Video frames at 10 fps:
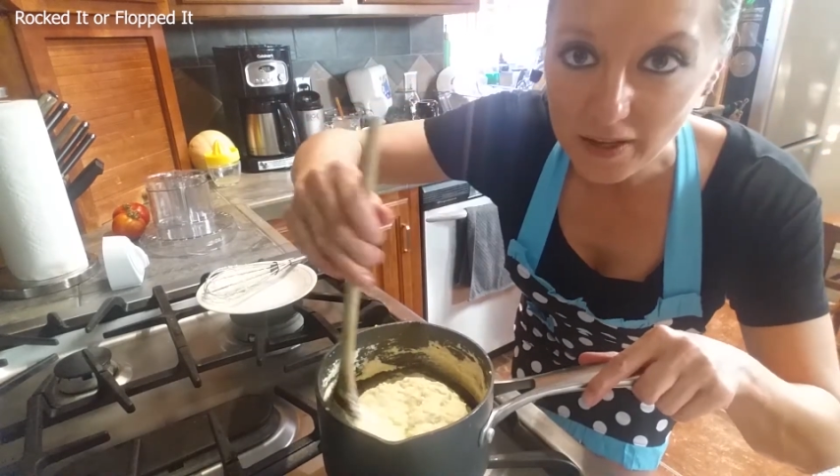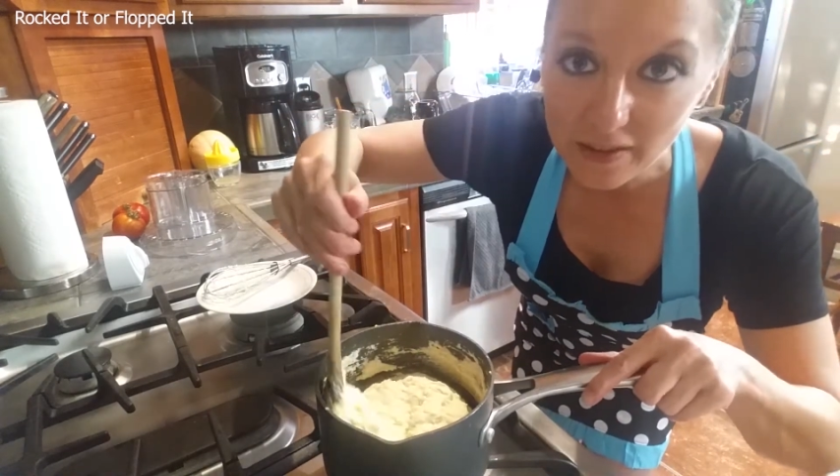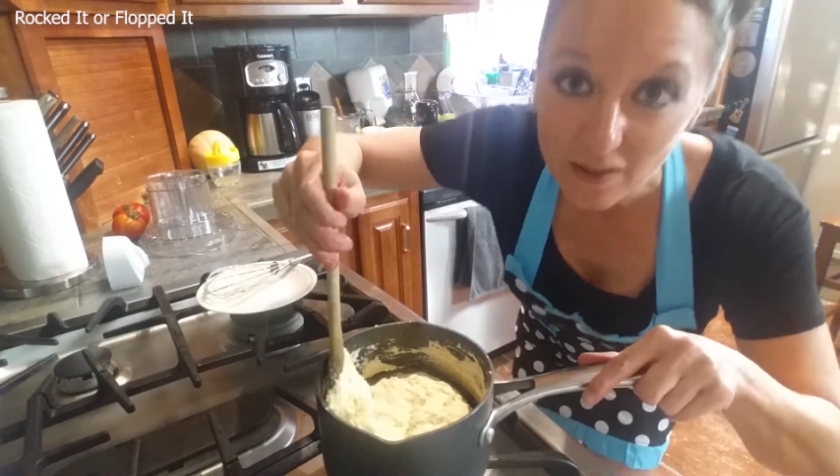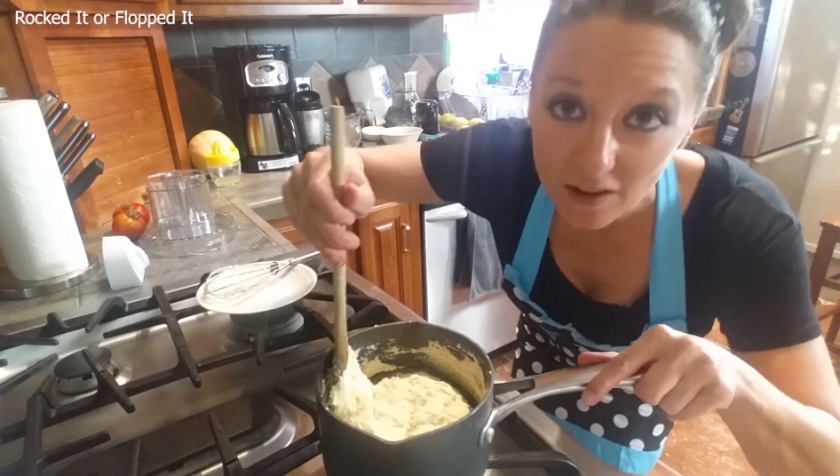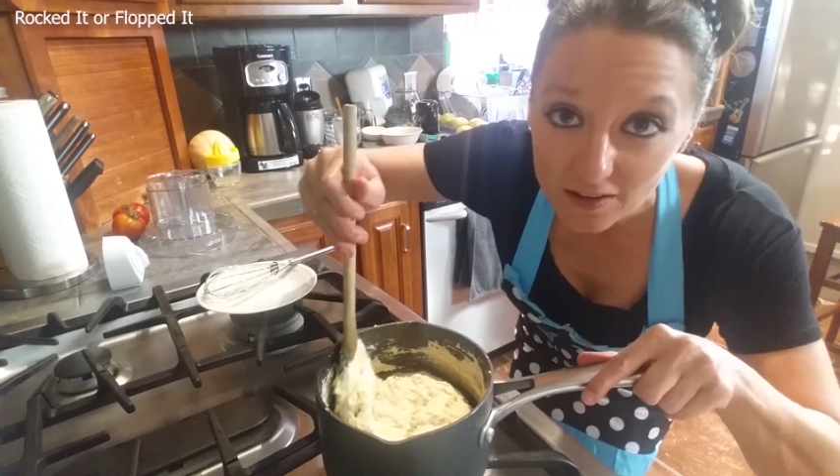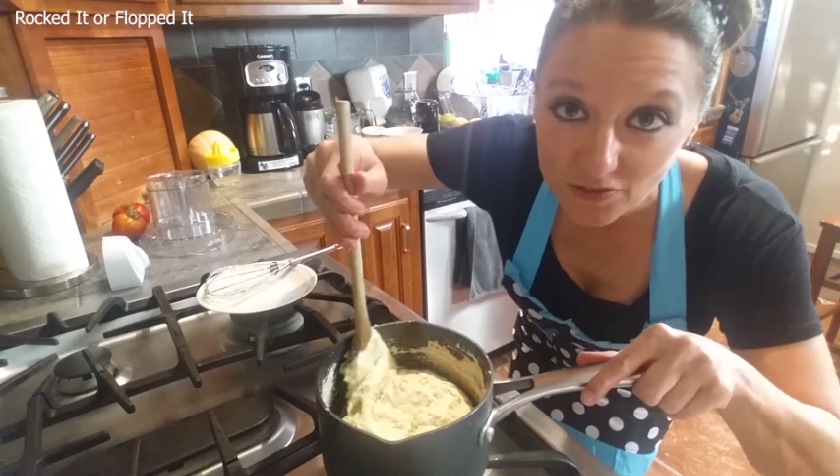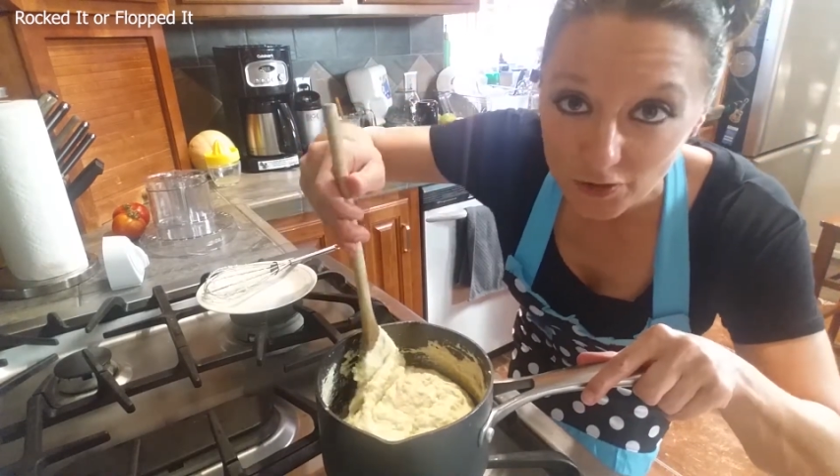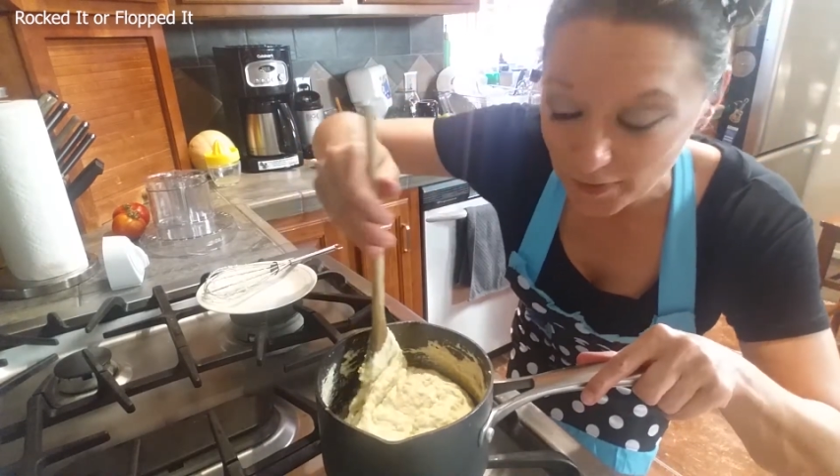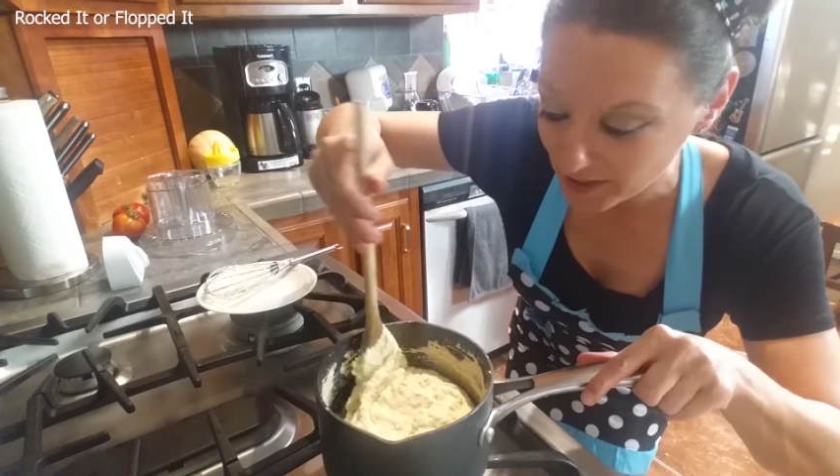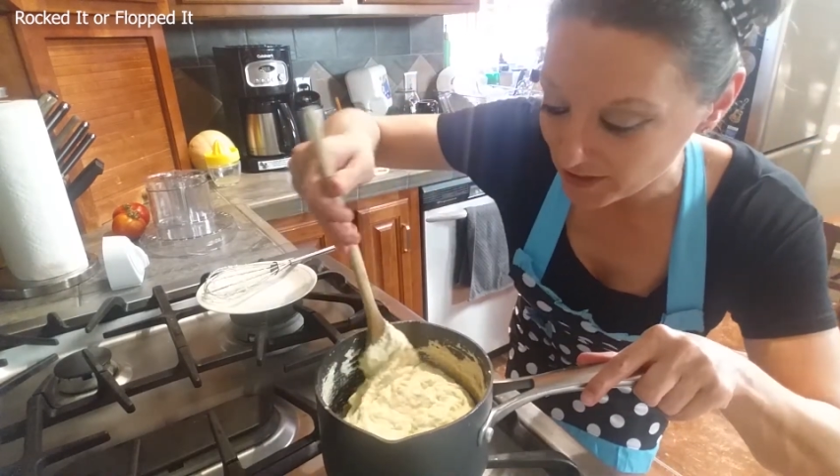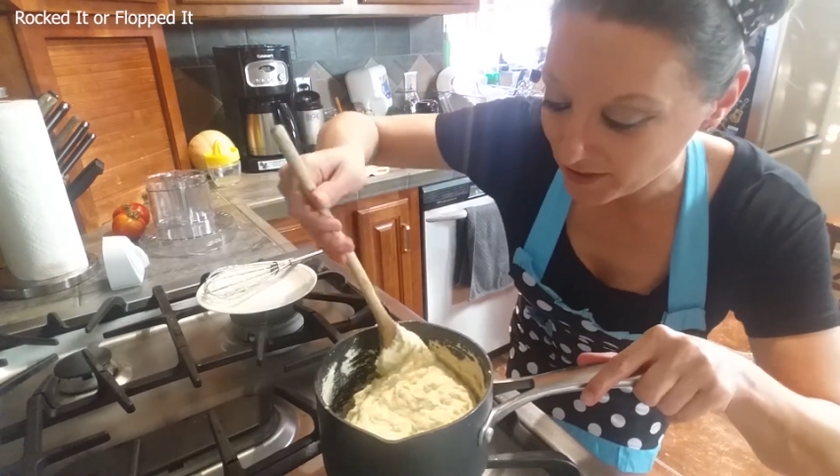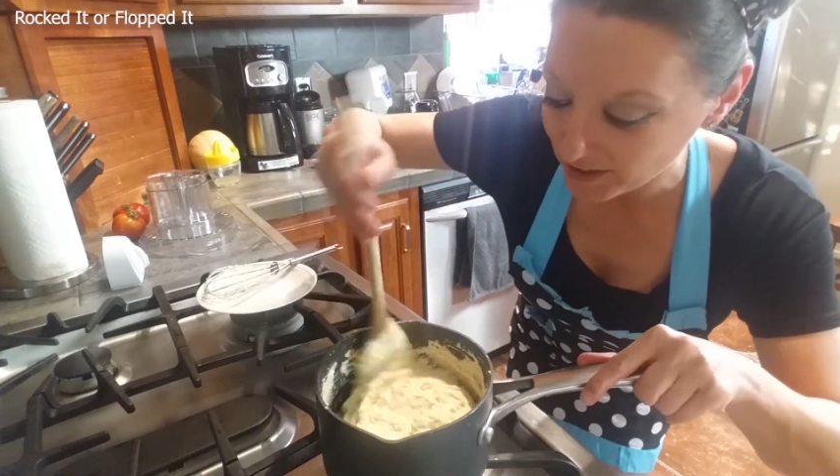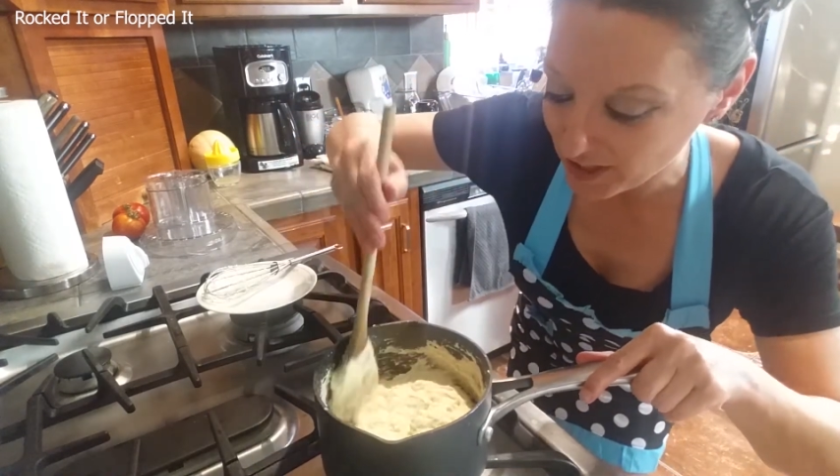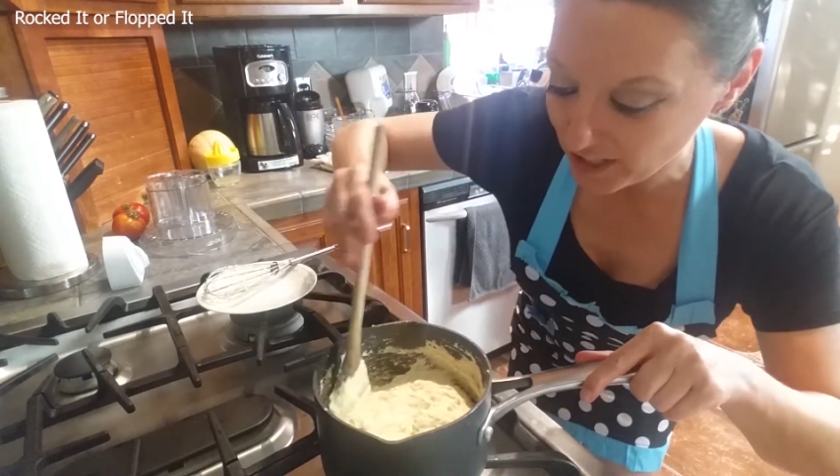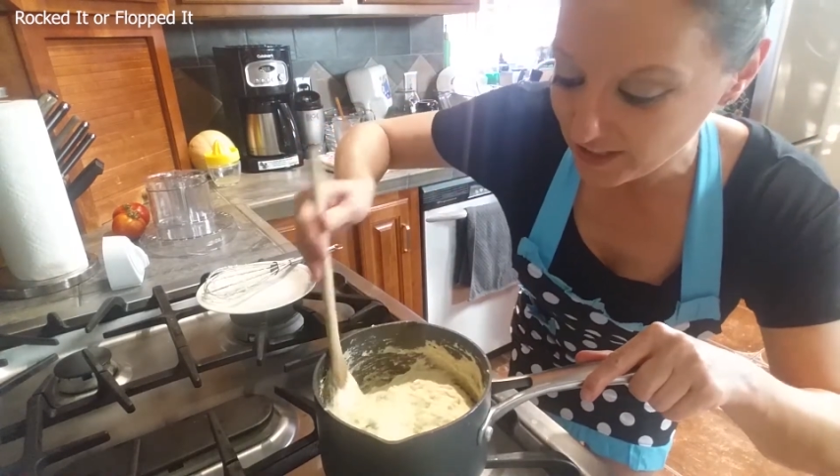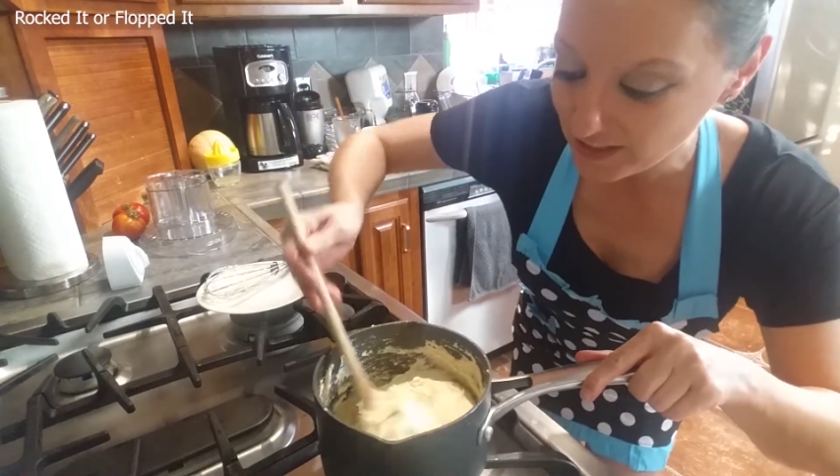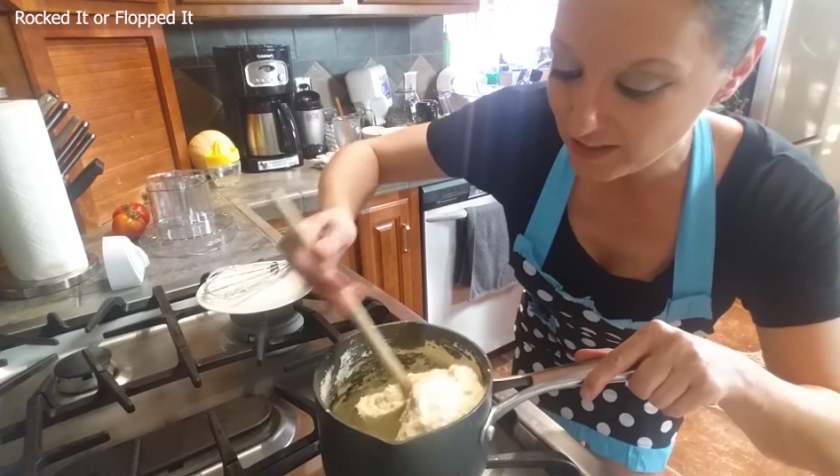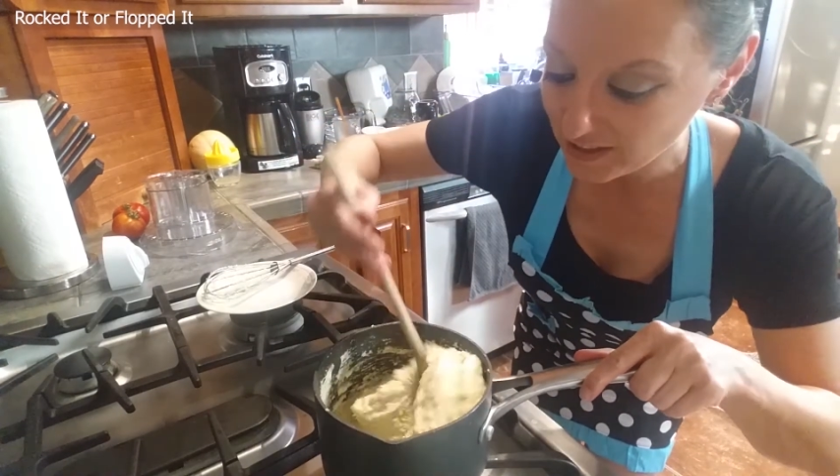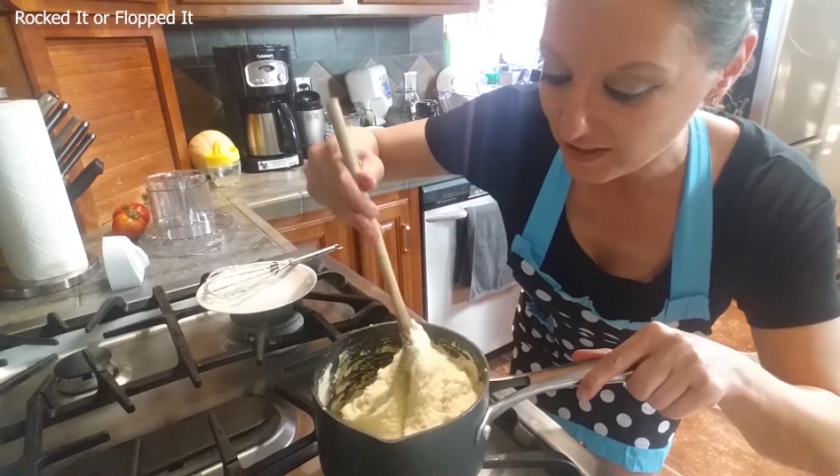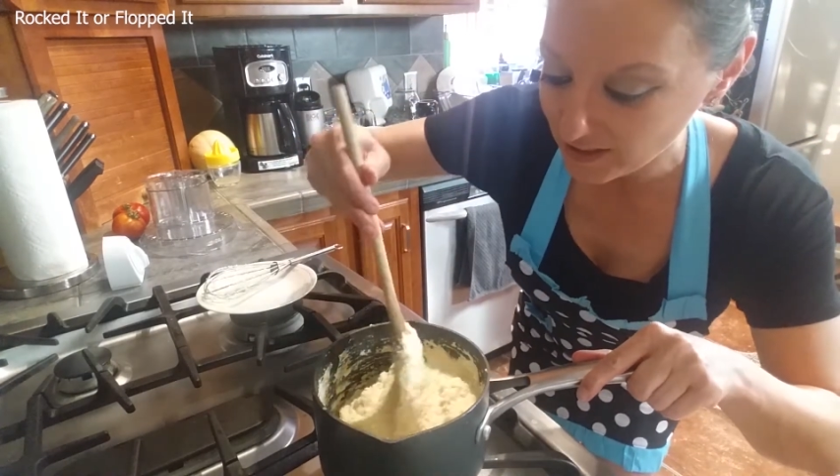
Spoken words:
that calls for mozzarella cheese,